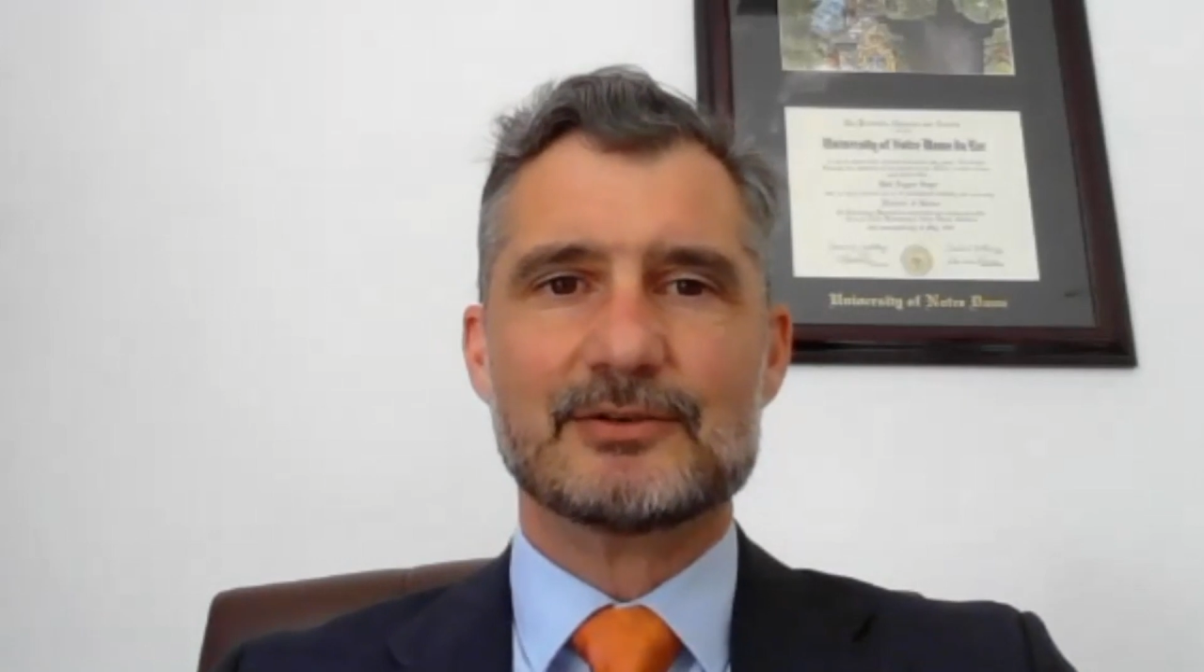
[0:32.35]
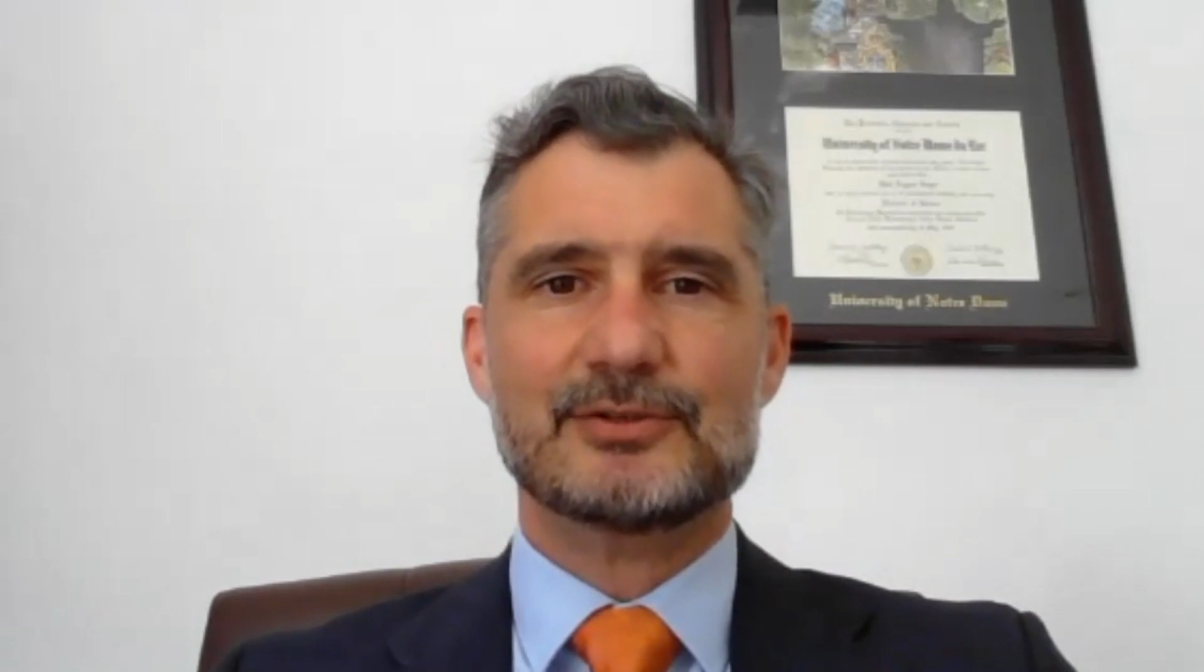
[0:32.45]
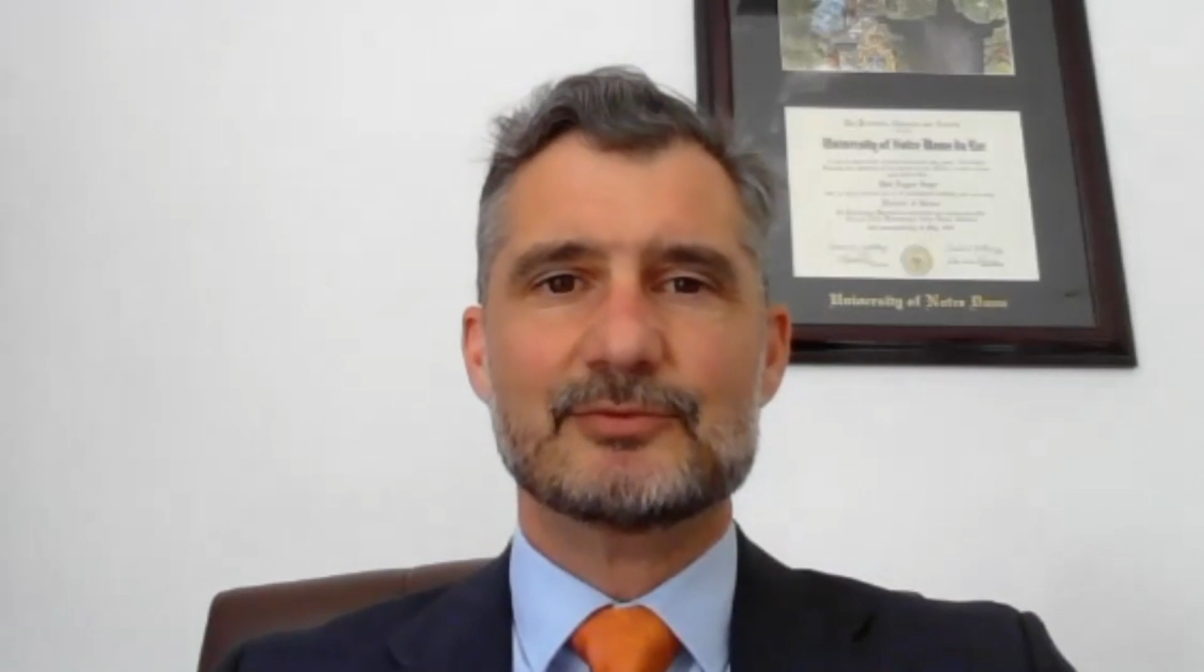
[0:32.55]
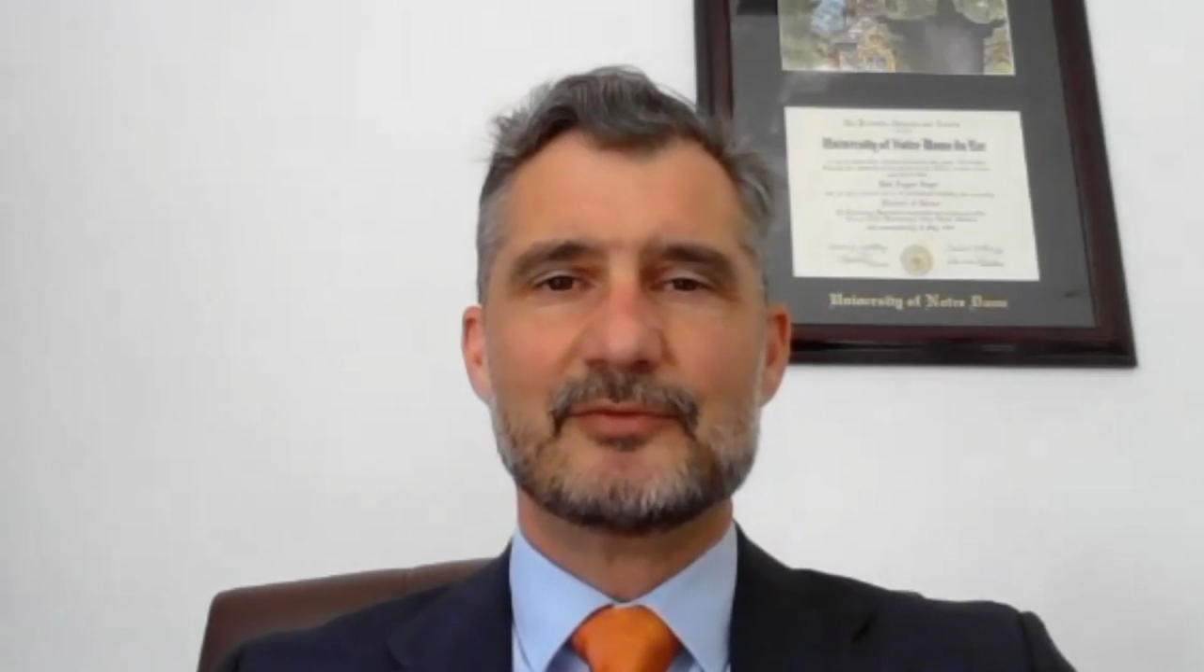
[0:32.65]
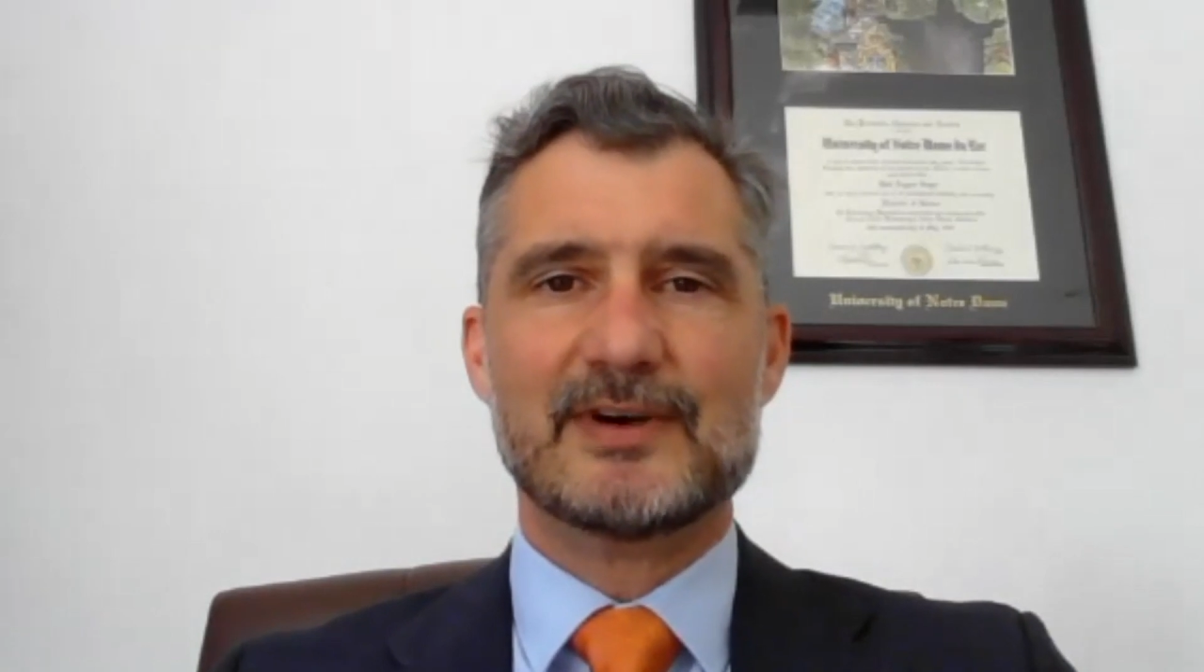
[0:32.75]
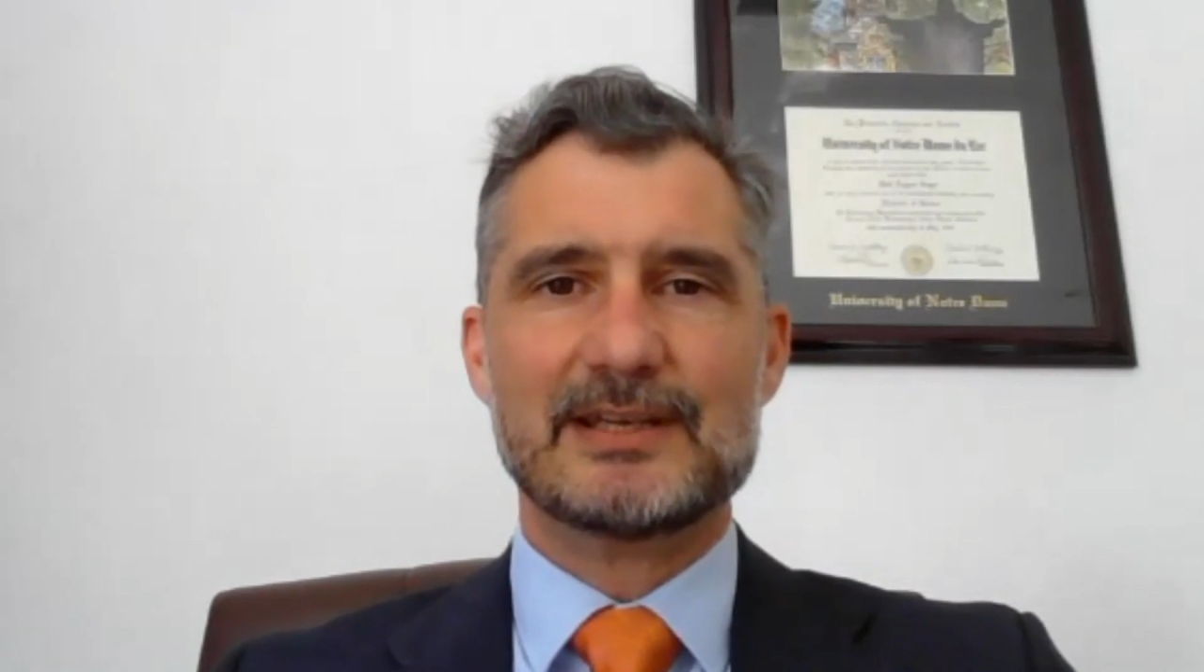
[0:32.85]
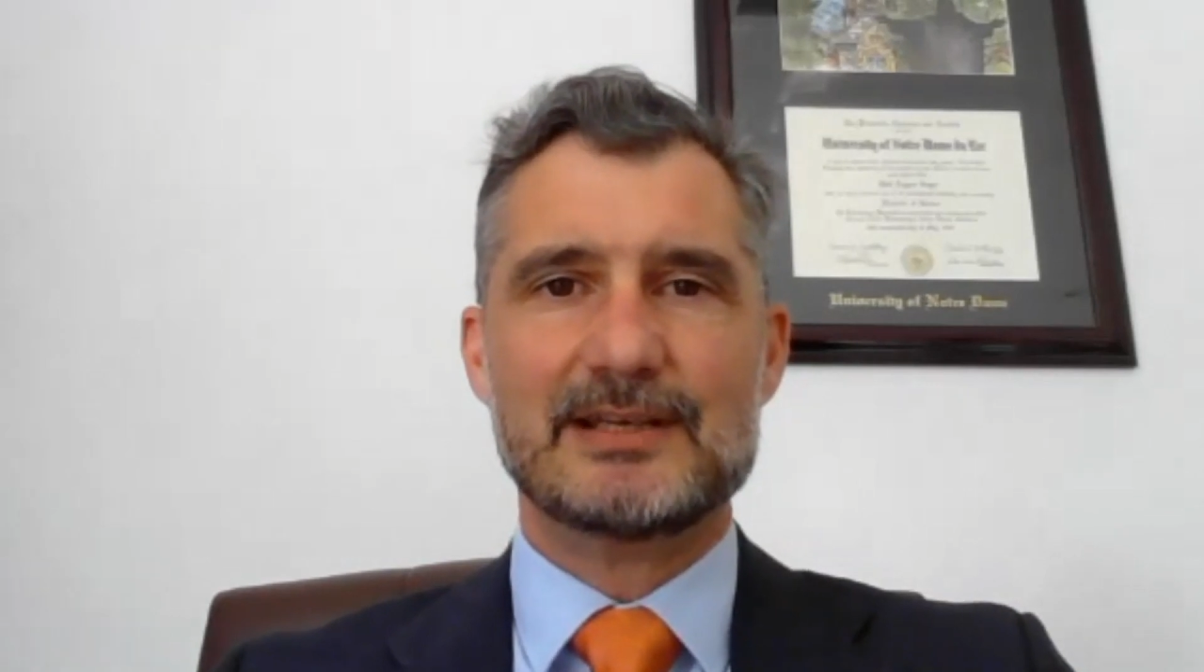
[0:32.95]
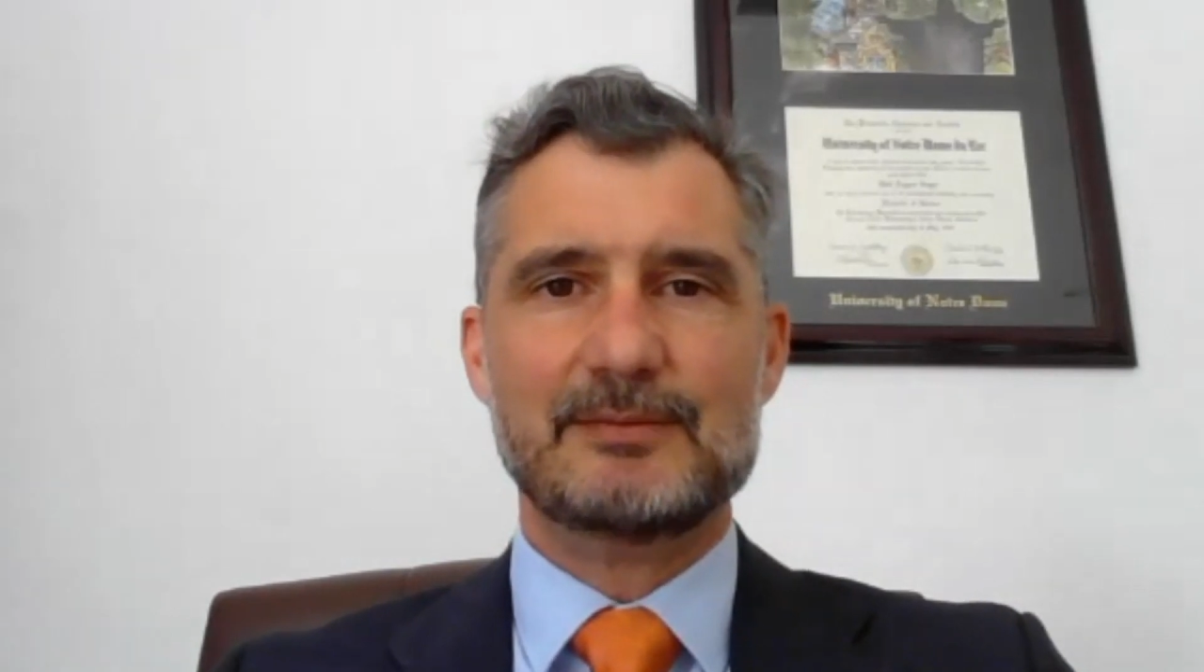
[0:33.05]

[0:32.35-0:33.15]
you will find an